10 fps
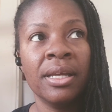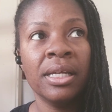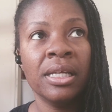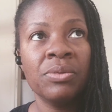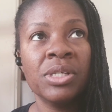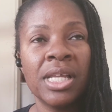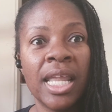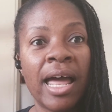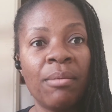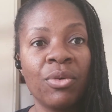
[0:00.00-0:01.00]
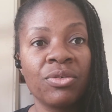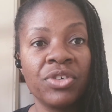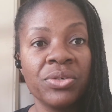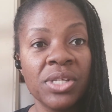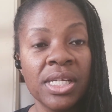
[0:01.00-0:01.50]
it was a lot more
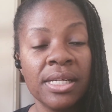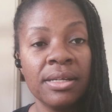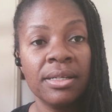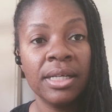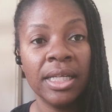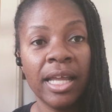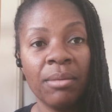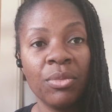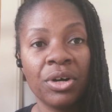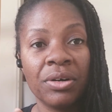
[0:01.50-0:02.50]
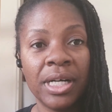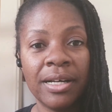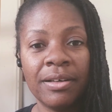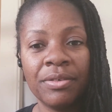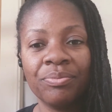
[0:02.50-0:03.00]
frozen, a lot more,
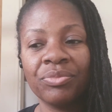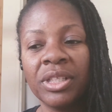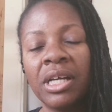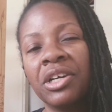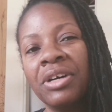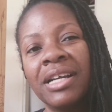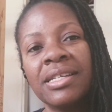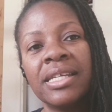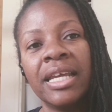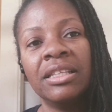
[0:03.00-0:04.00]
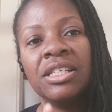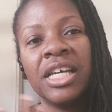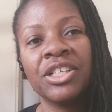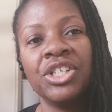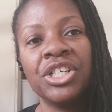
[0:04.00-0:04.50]
I don't know how to say it, the
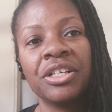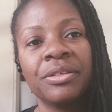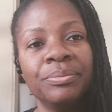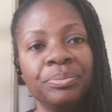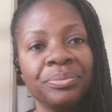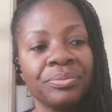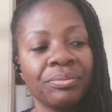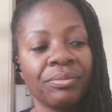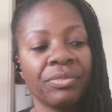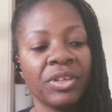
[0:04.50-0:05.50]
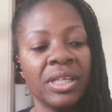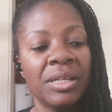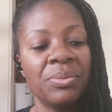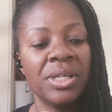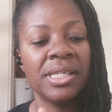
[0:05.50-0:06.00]
texture, it
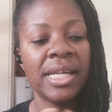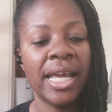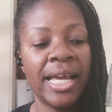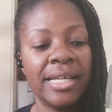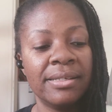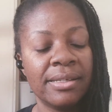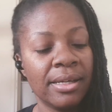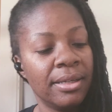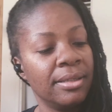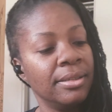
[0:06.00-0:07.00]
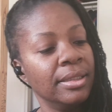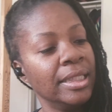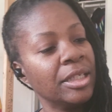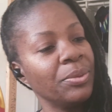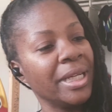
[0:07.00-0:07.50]
wasn't as
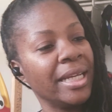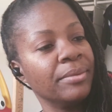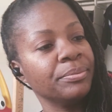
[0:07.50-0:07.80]
liquidy.